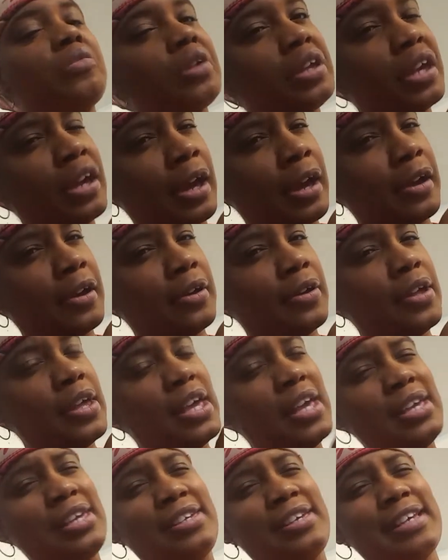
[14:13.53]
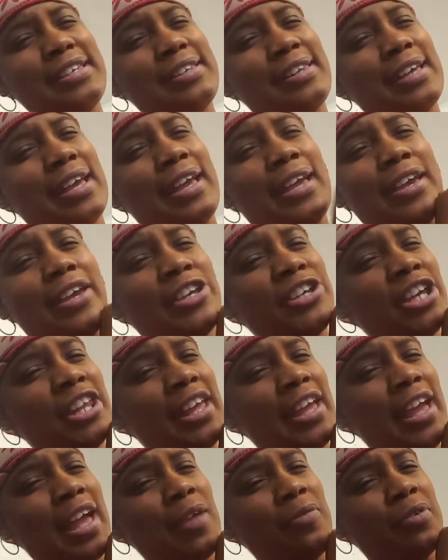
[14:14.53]
Y'all, yesterday she
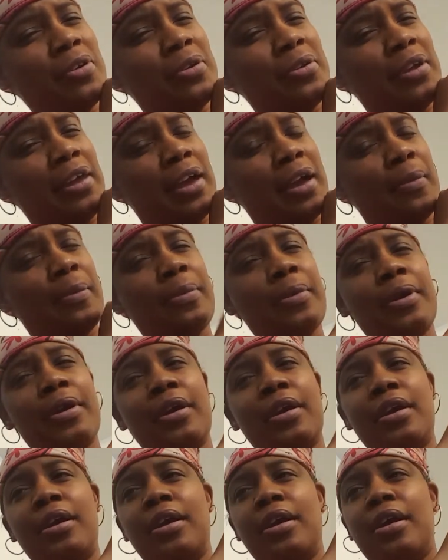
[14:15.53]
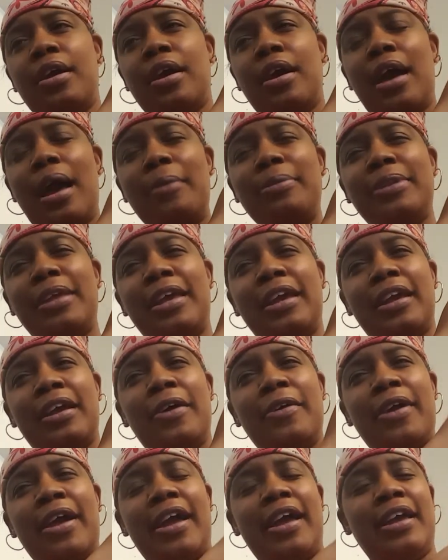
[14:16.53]
didn't have no nap. I'm
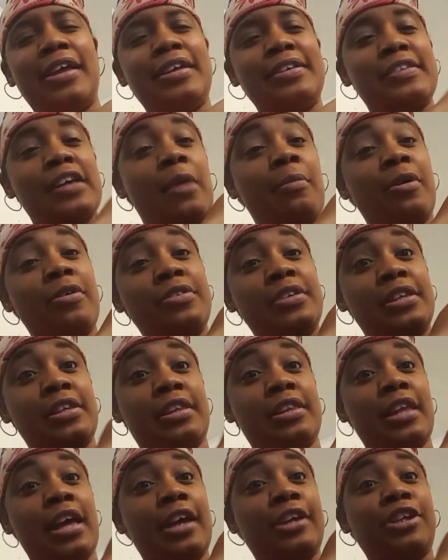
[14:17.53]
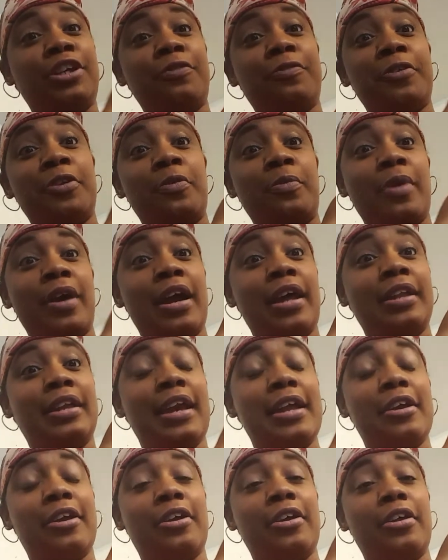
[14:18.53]
thinking, okay, it's almost six o'clock. She finna wind
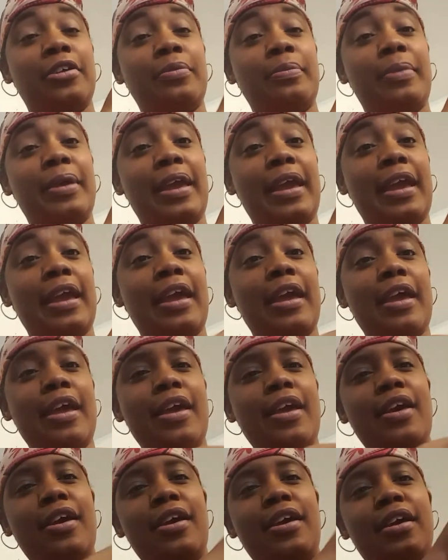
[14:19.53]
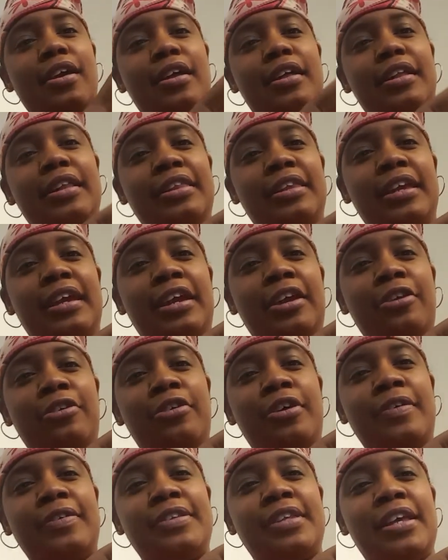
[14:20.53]
down and go to bed everything, you
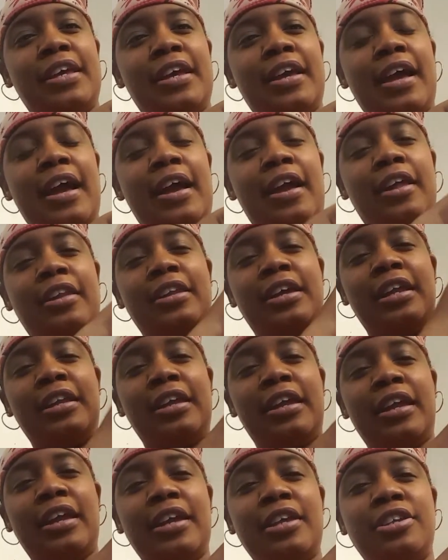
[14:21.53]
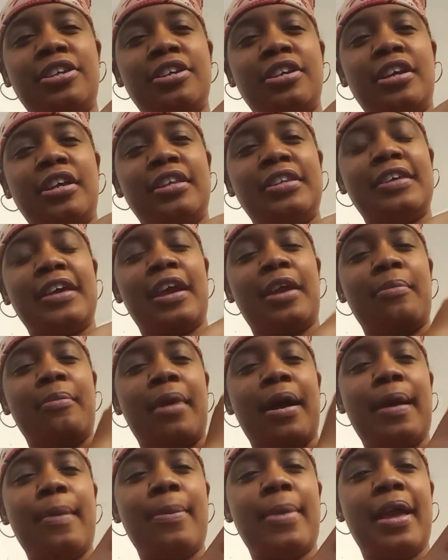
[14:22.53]
know what I'm saying? I can clean the kitchen, take
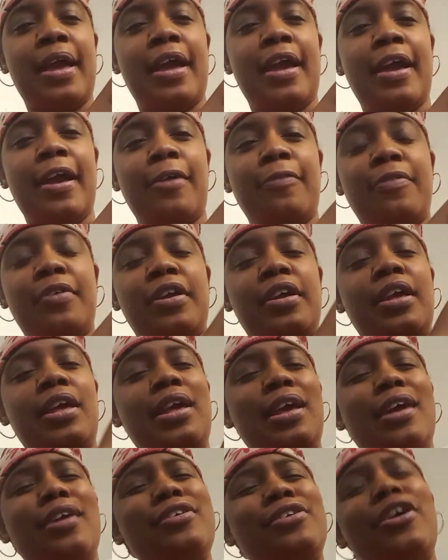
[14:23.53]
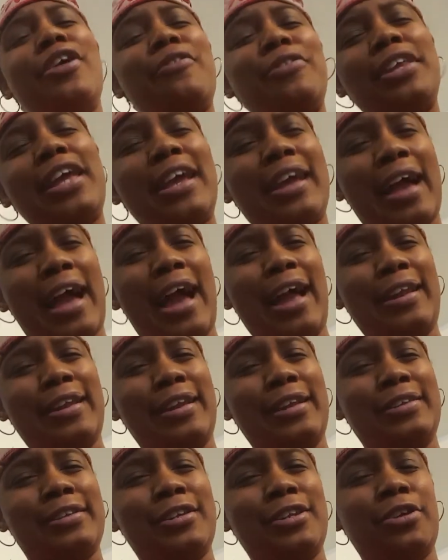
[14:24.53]
my bath, and do everything I
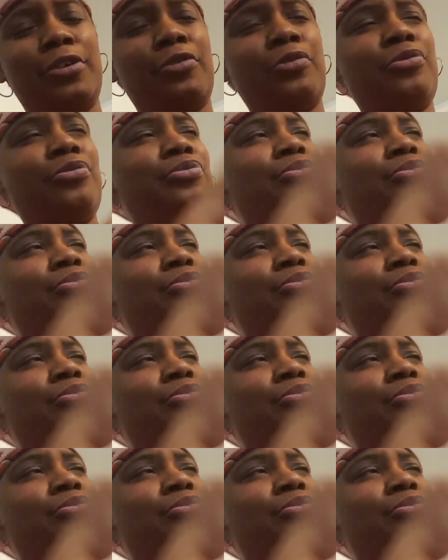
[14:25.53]
need to do.